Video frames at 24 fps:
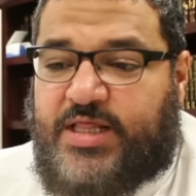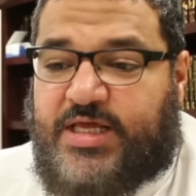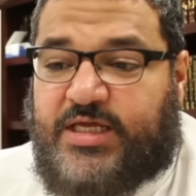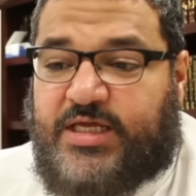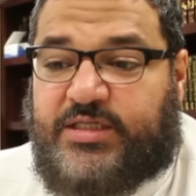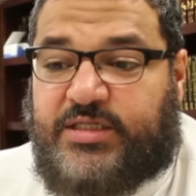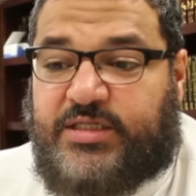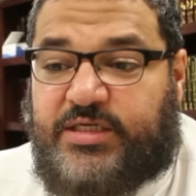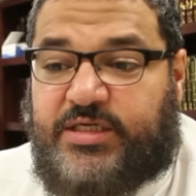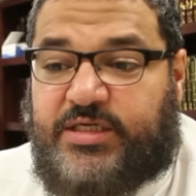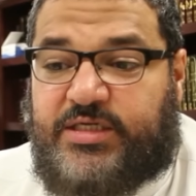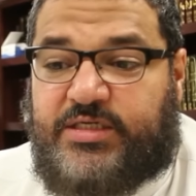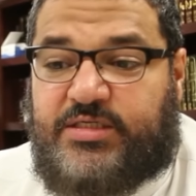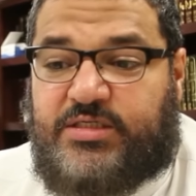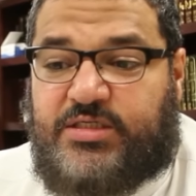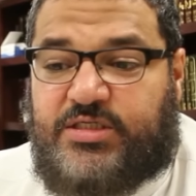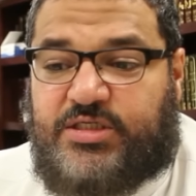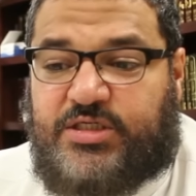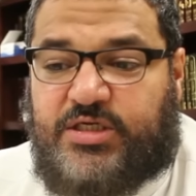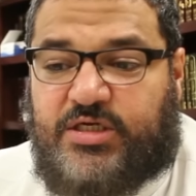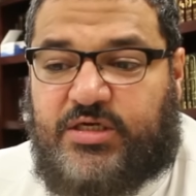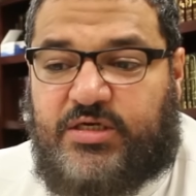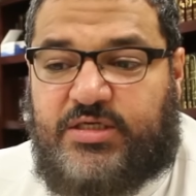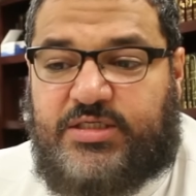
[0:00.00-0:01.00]
And that led
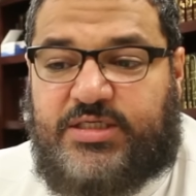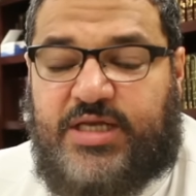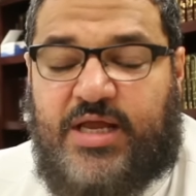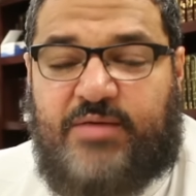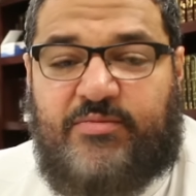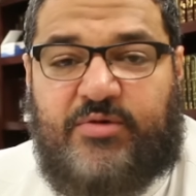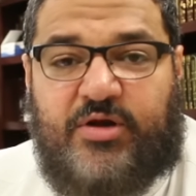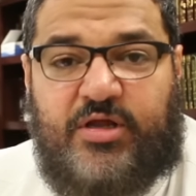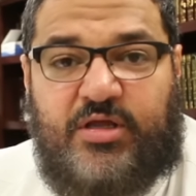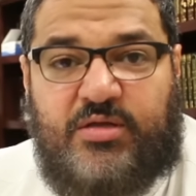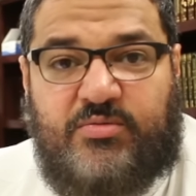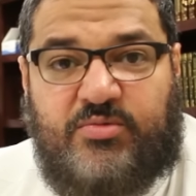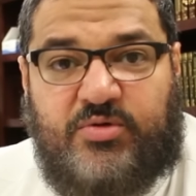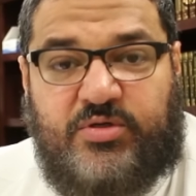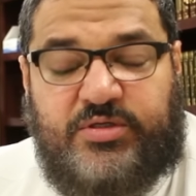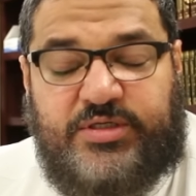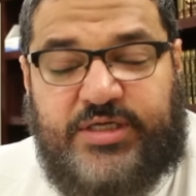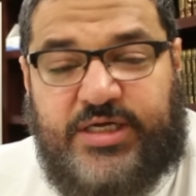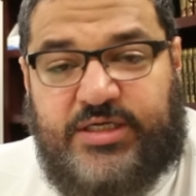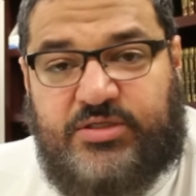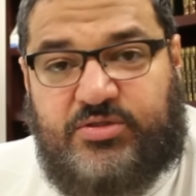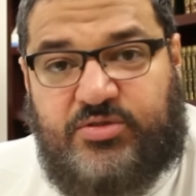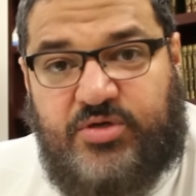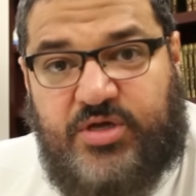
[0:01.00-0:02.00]
Sheikh al-Islam
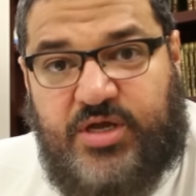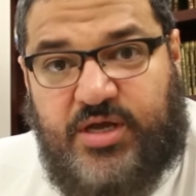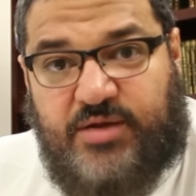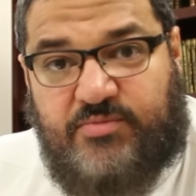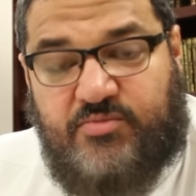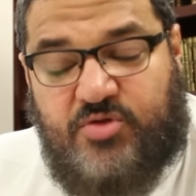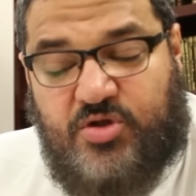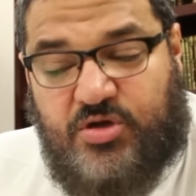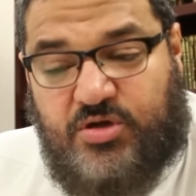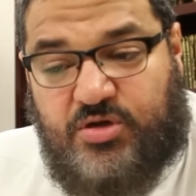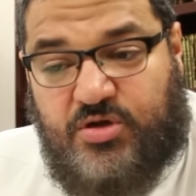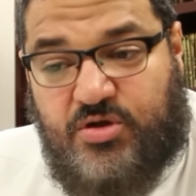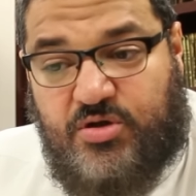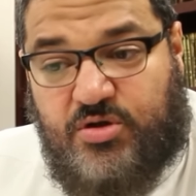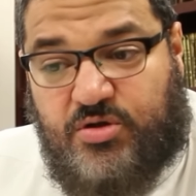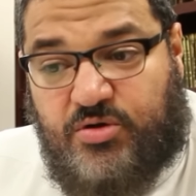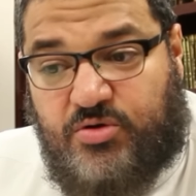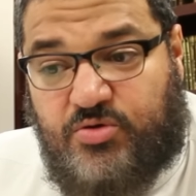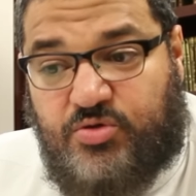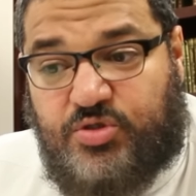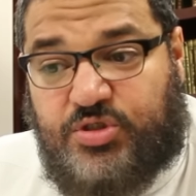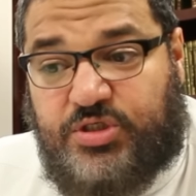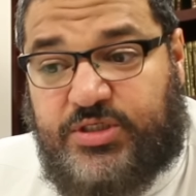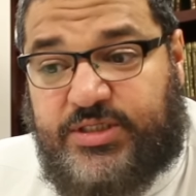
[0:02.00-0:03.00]
rahimahullah to come to a
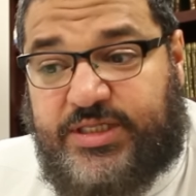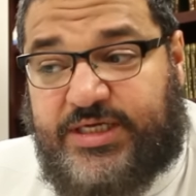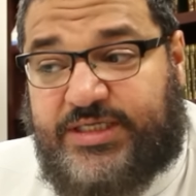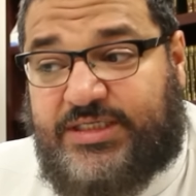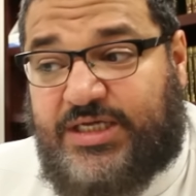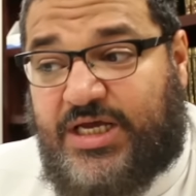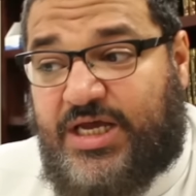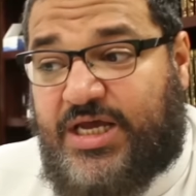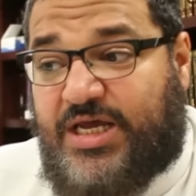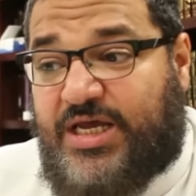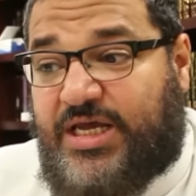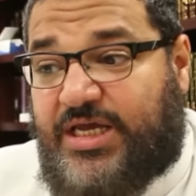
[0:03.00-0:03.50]
conclusion that